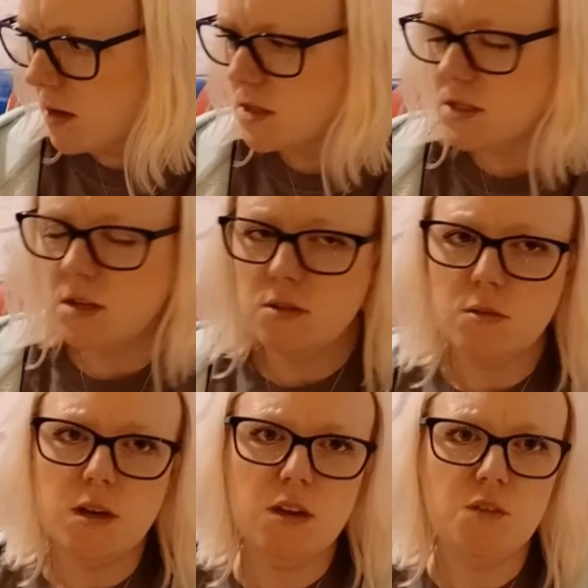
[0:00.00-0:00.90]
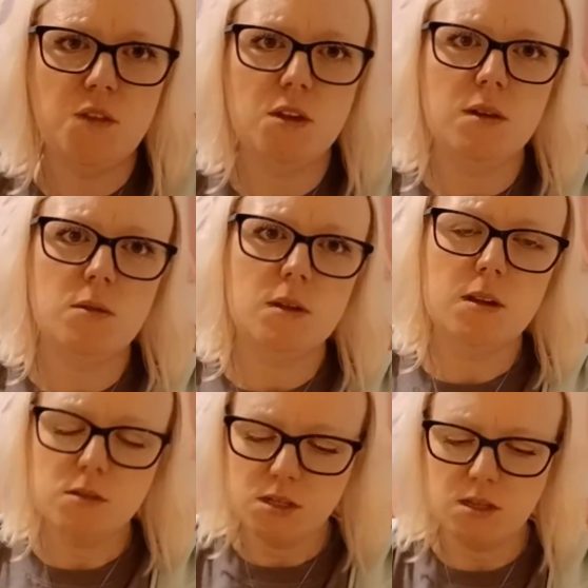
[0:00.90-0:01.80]
don't know if you know anyone
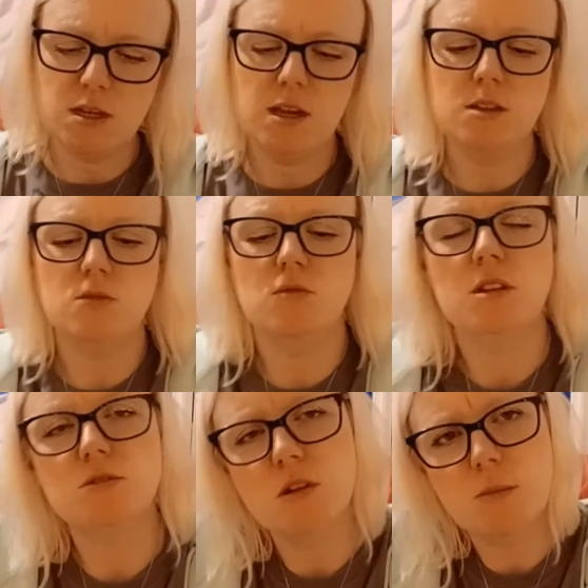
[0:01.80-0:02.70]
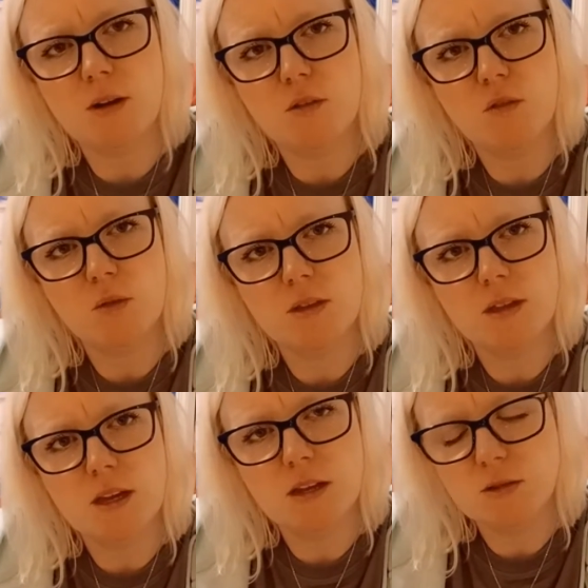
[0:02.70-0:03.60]
else that gets a really dry mouth when
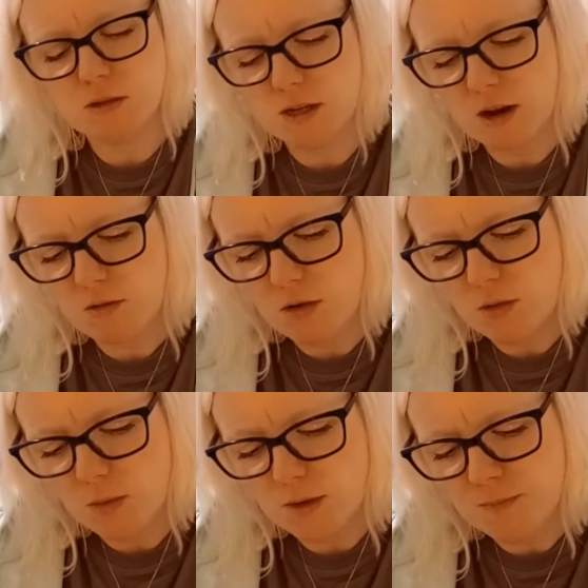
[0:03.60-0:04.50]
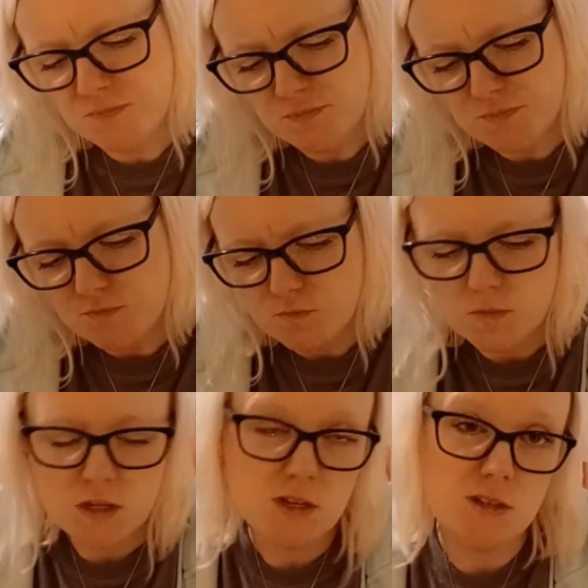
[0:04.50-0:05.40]
they're doing tarot, but,
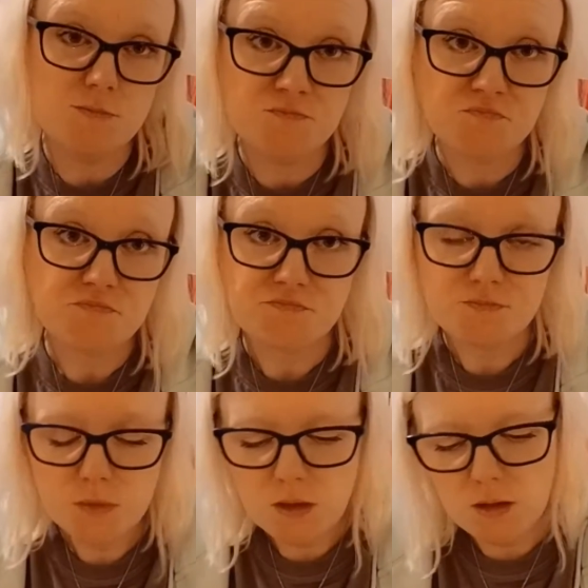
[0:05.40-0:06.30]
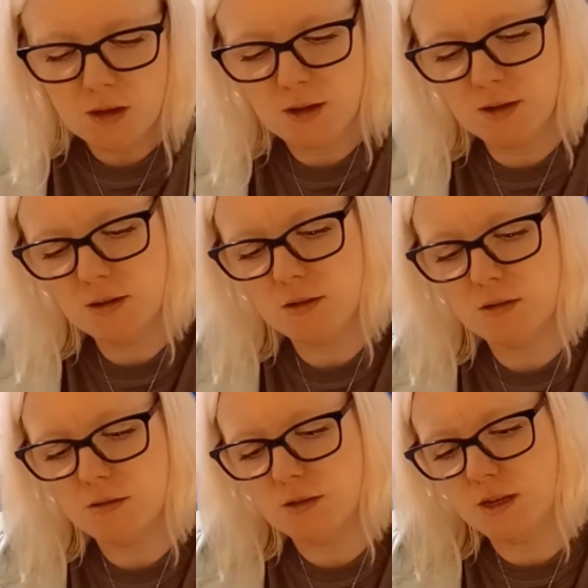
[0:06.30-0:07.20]
you know,
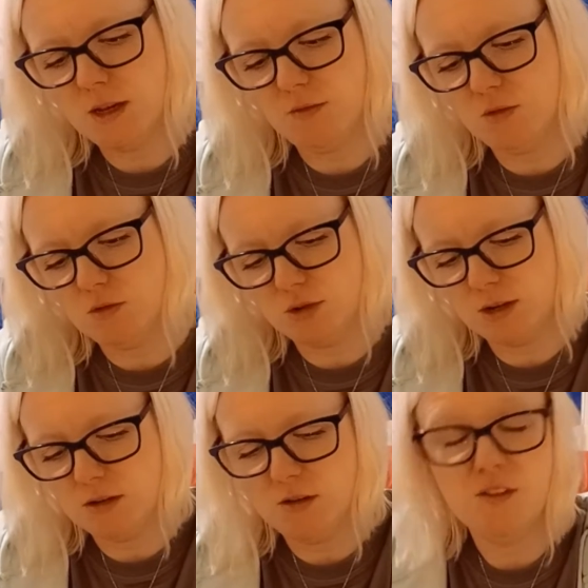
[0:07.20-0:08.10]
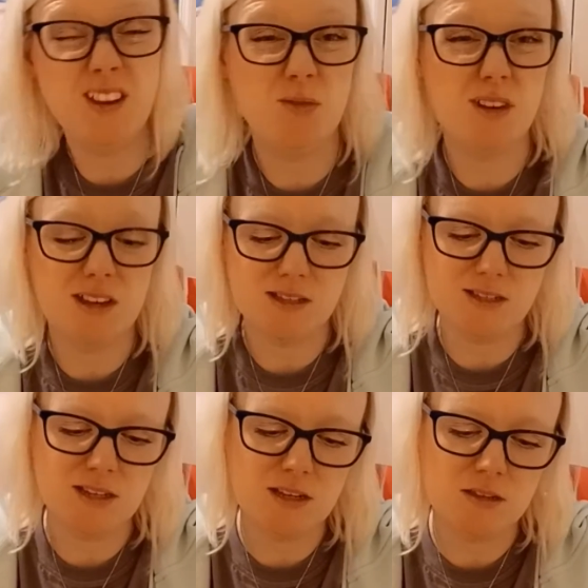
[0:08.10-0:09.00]
I have not drank enough anyway as
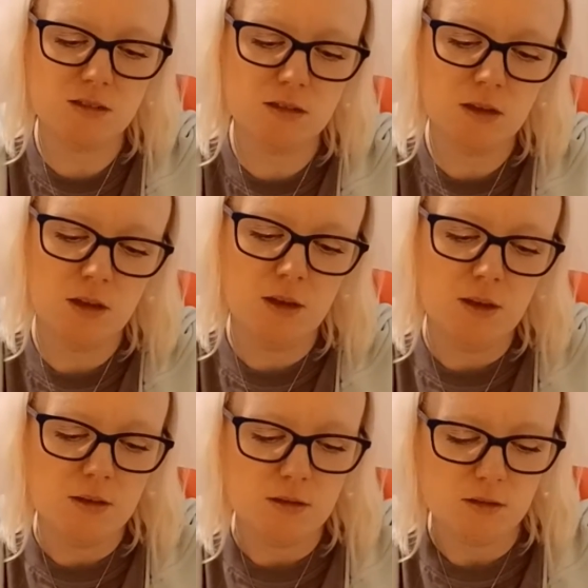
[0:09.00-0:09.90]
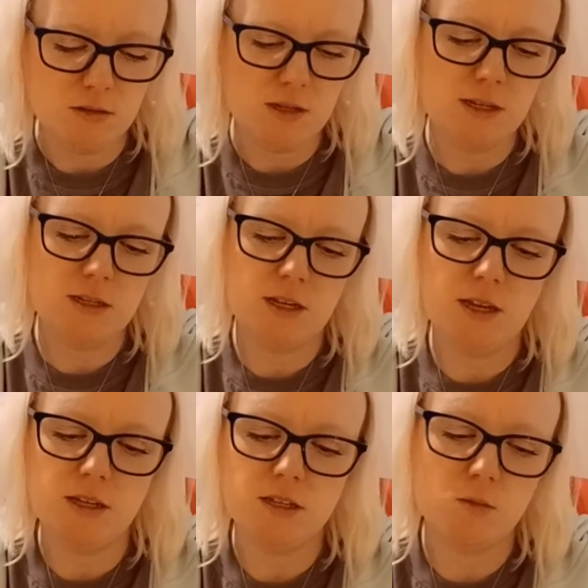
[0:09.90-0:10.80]
it is. So let's
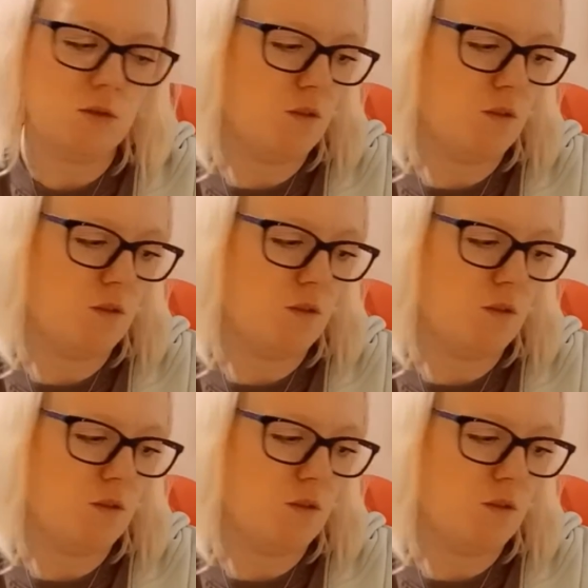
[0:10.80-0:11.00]
ask what